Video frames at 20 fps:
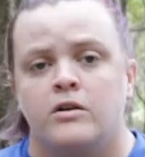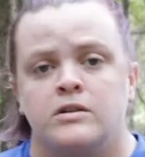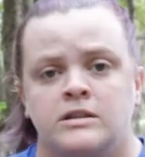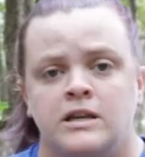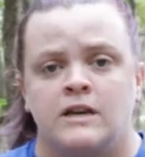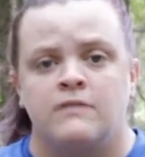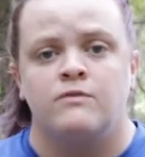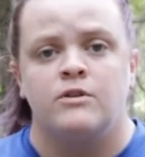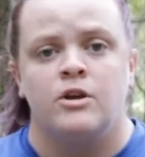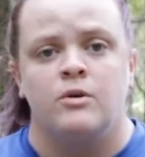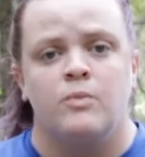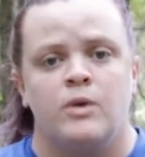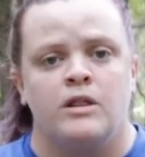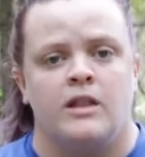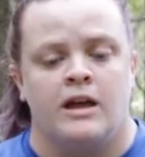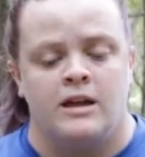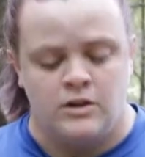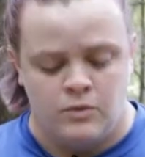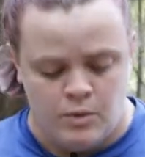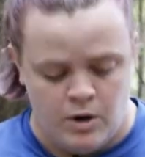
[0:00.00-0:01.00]
safety,
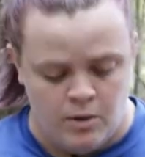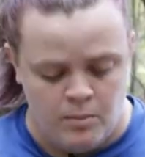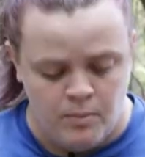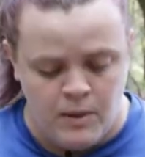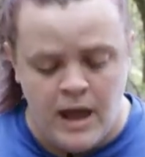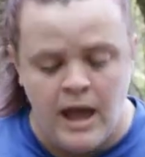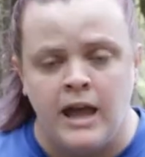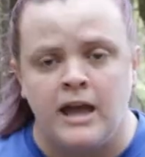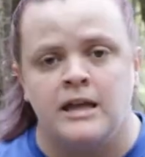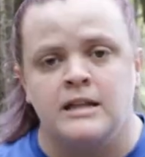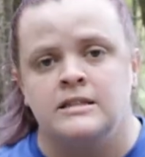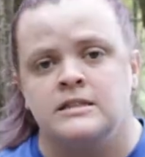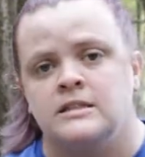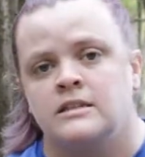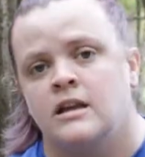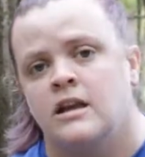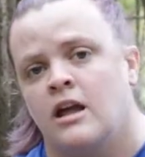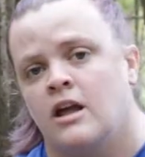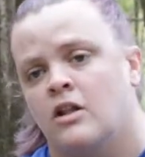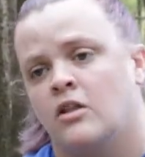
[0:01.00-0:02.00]
we like to wear
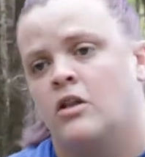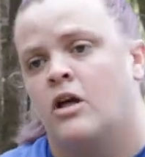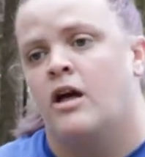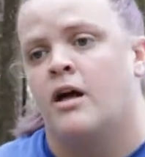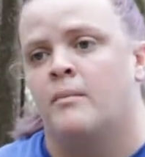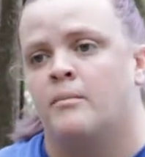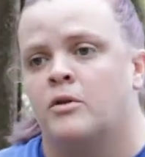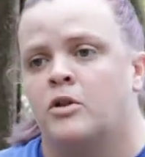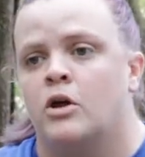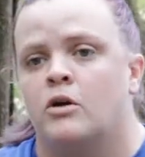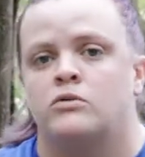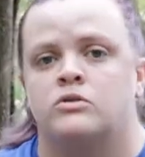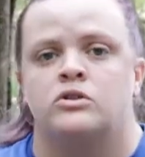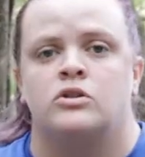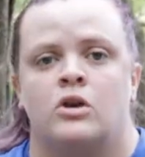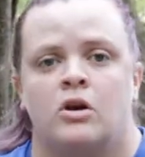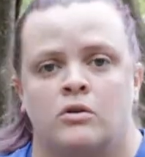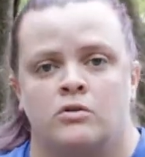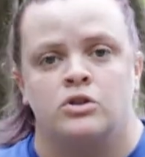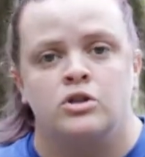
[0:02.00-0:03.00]
pants and
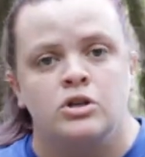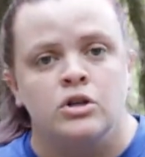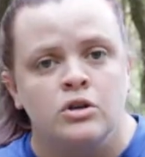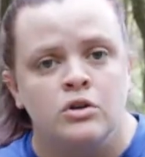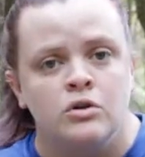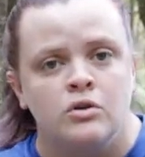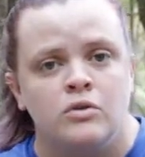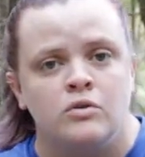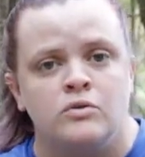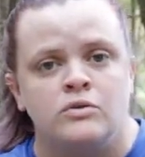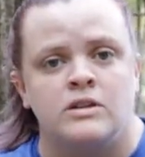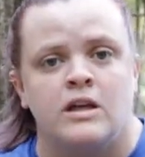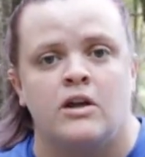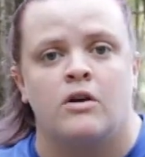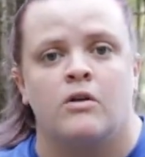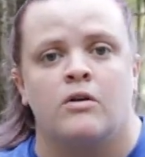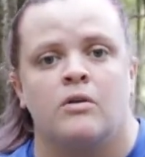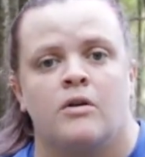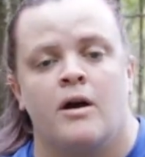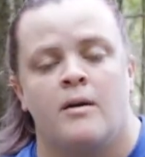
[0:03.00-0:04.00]
closed-toe shoes
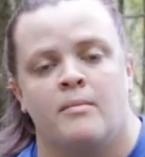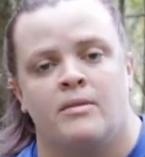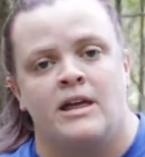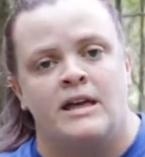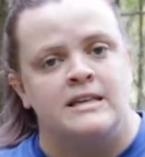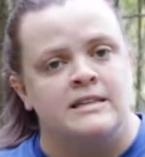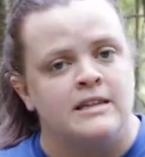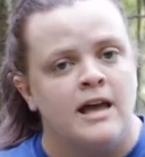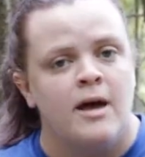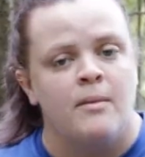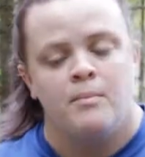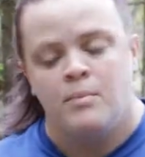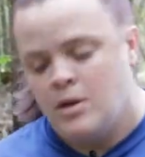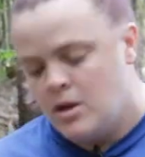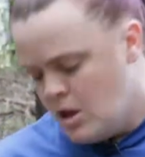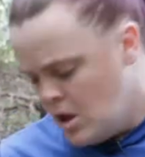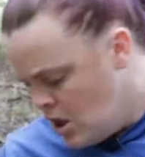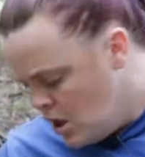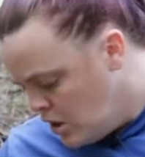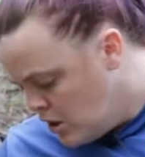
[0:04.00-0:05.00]
that are lace up,
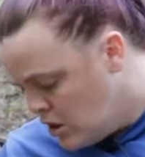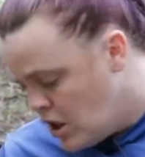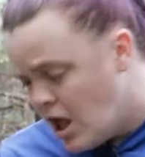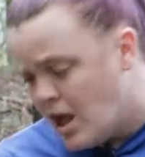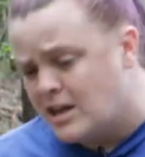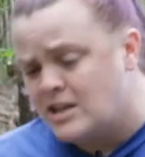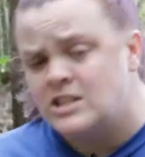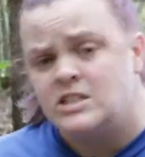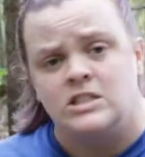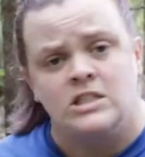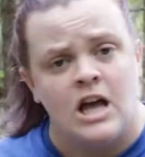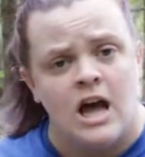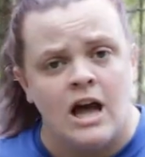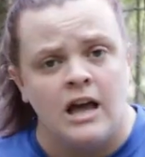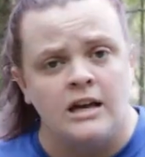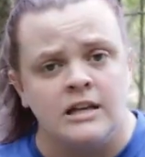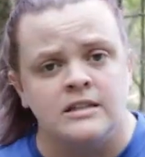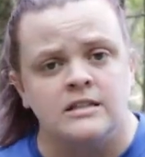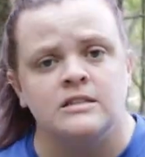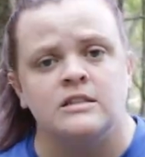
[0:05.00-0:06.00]
long
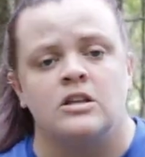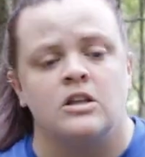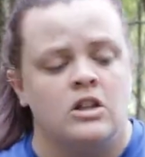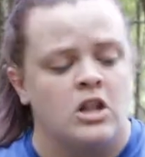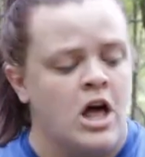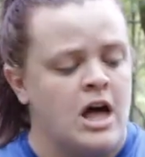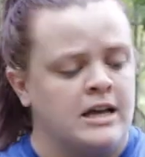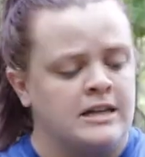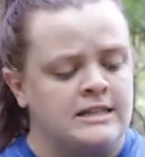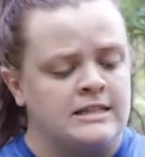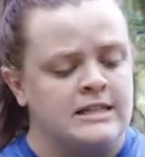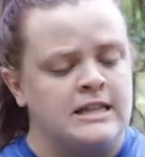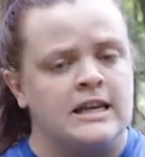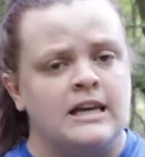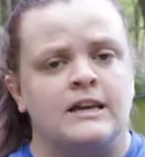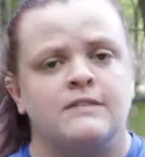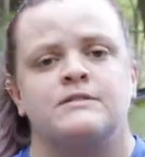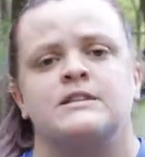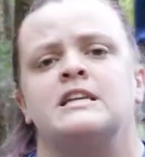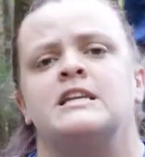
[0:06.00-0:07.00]
socks, long
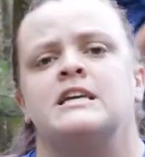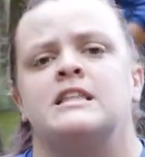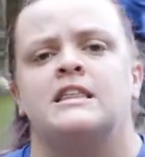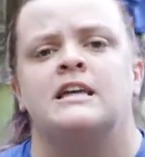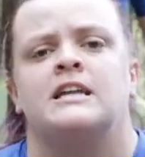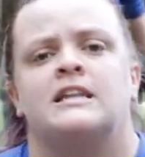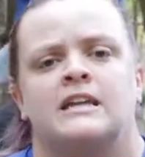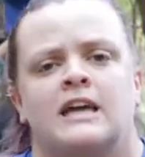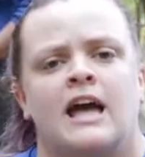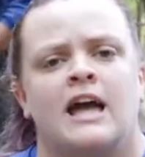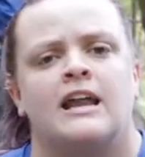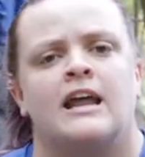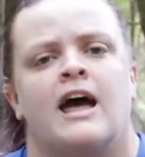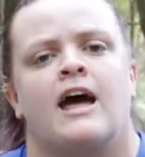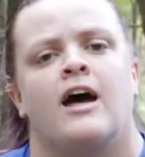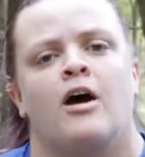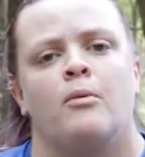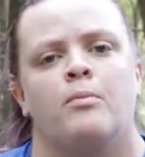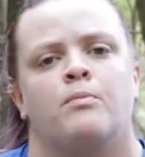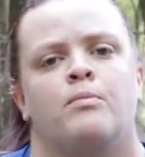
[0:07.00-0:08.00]
sleeves, anything to kind
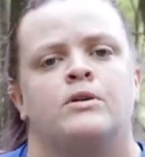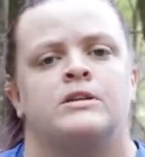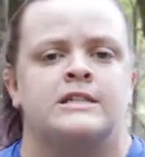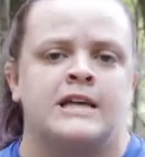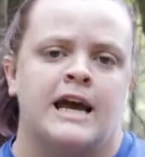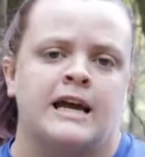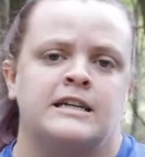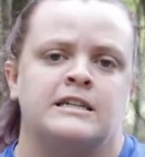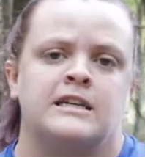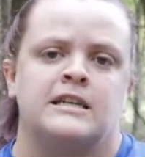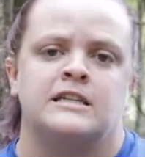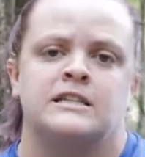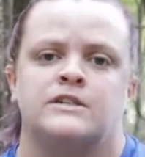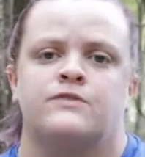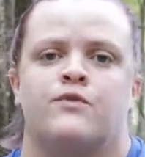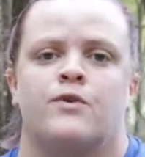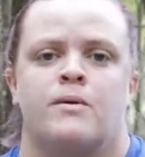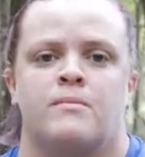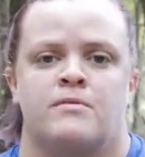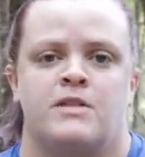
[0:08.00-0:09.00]
of help protect
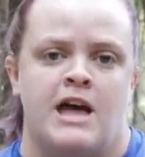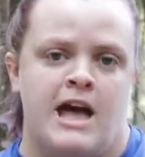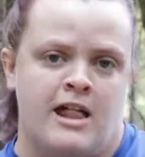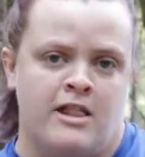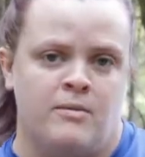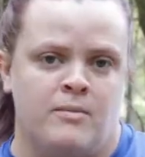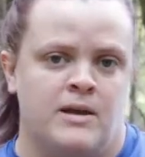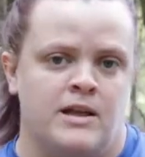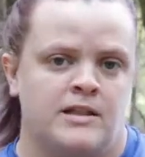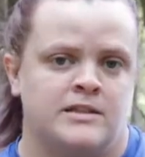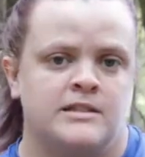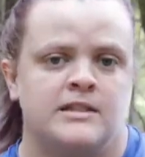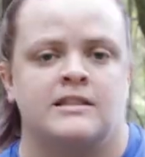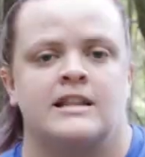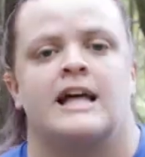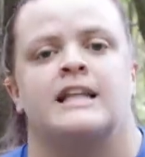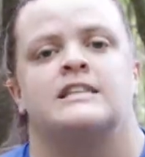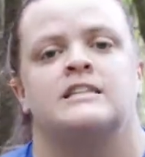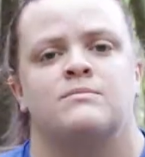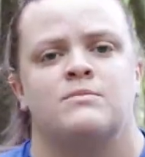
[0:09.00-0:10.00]
us from the elements.
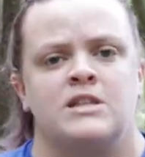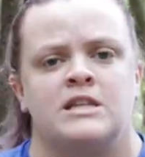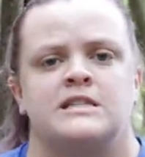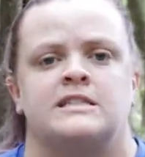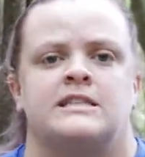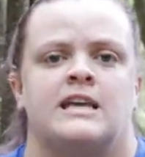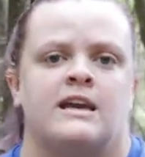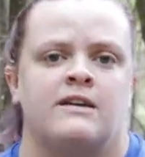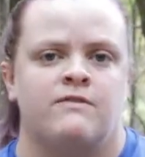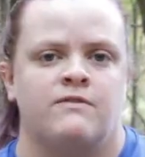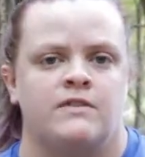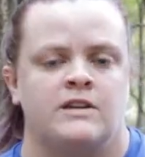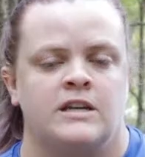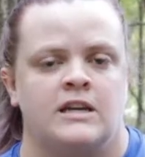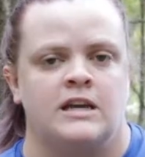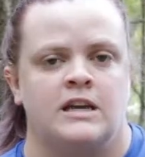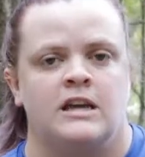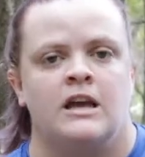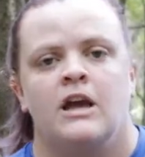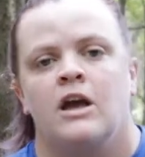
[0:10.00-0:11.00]
And that's some of the
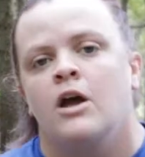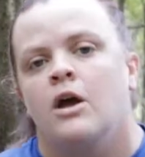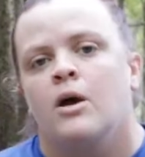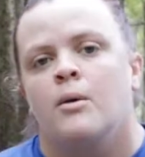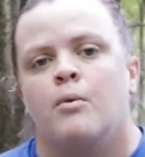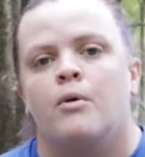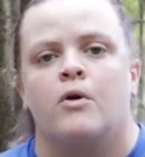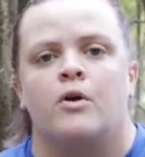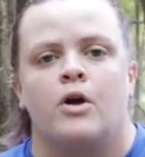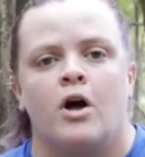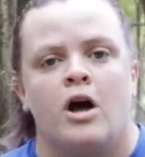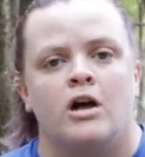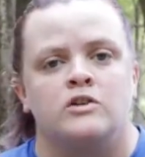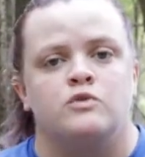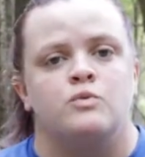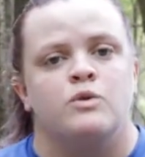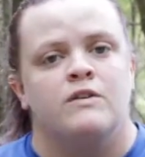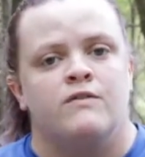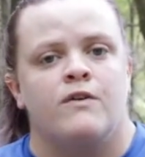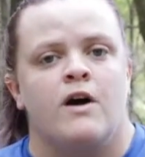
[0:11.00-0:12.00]
safety
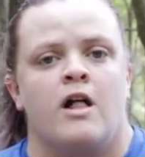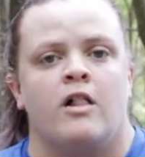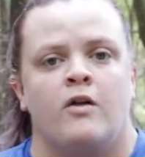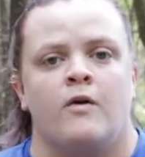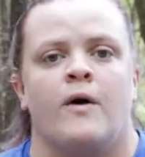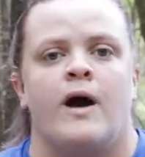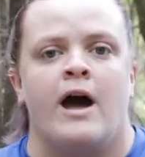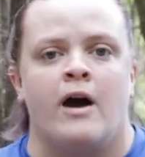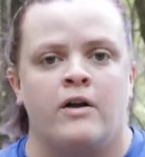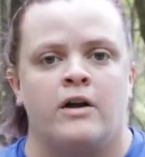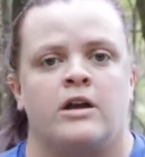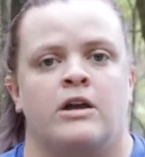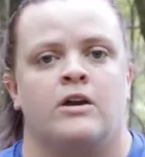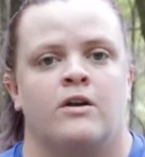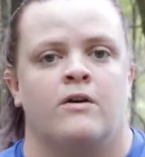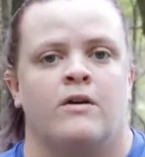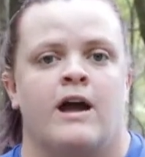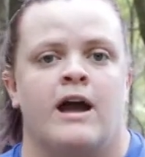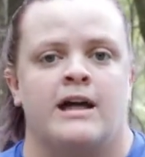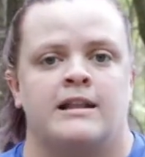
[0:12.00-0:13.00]
protocols we follow out
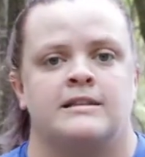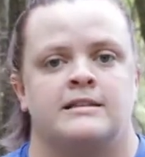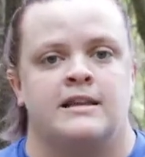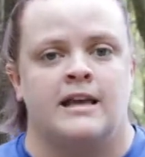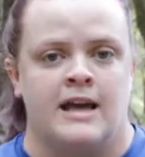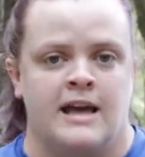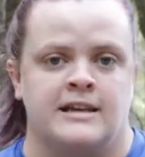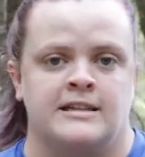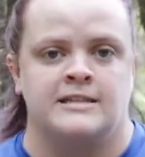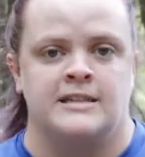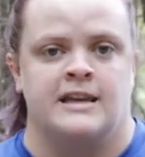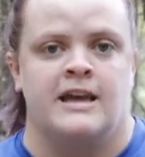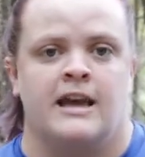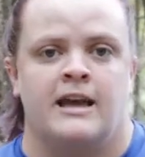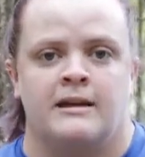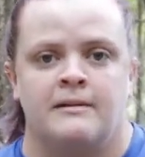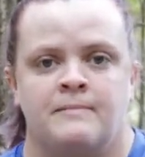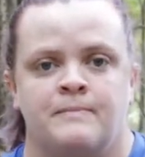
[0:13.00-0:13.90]
here at SCA.